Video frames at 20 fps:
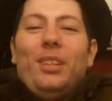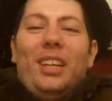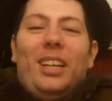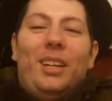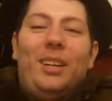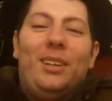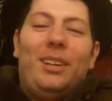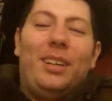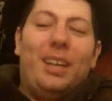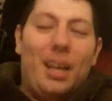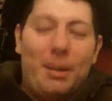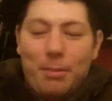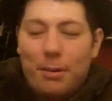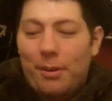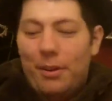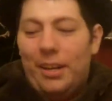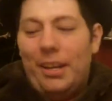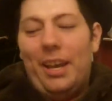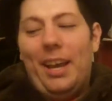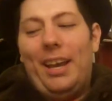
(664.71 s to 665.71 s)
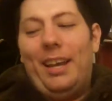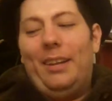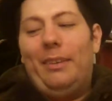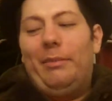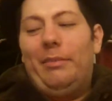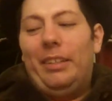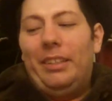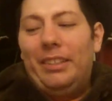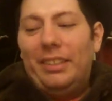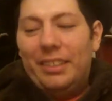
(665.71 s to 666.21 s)
you know? I'm already ahead
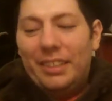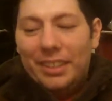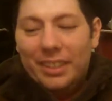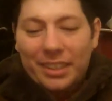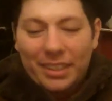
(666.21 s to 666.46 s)
of it.